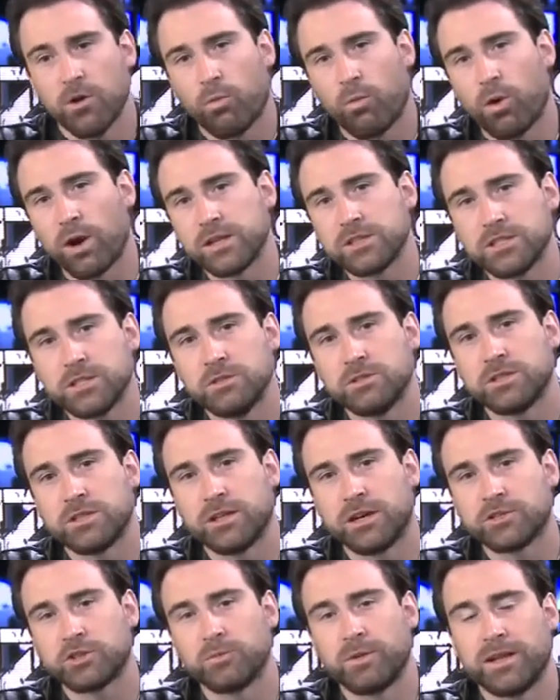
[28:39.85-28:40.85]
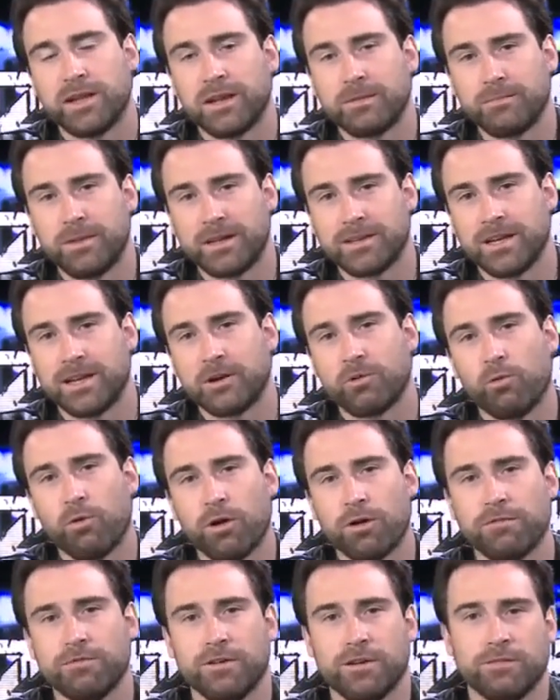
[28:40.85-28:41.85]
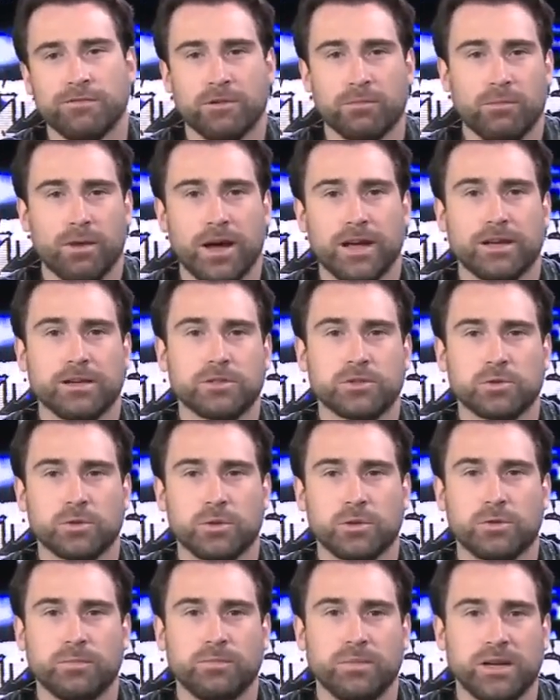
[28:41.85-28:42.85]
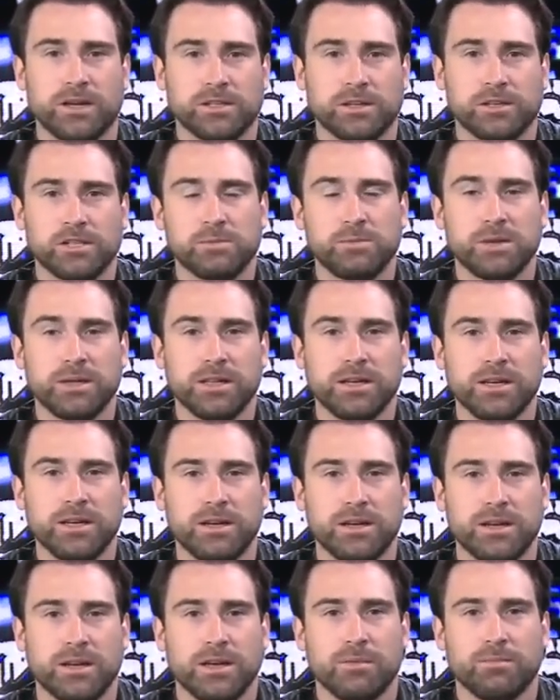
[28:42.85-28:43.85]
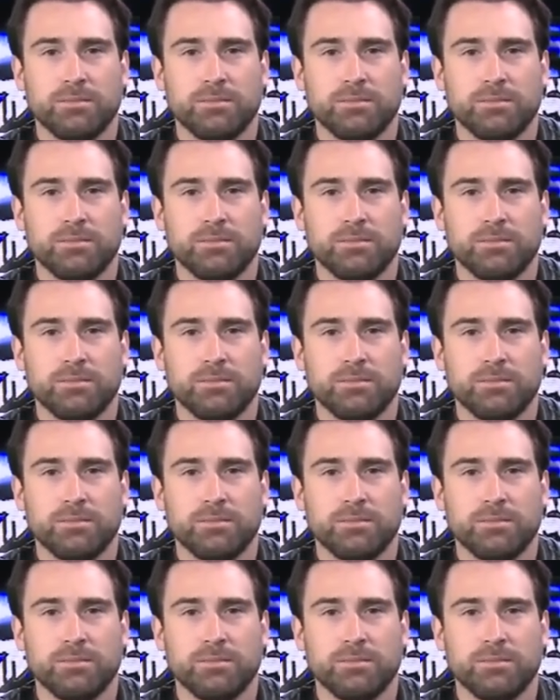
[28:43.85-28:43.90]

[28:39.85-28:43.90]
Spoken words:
wanting to use electromagnetic warfare for mind control, because ultimately,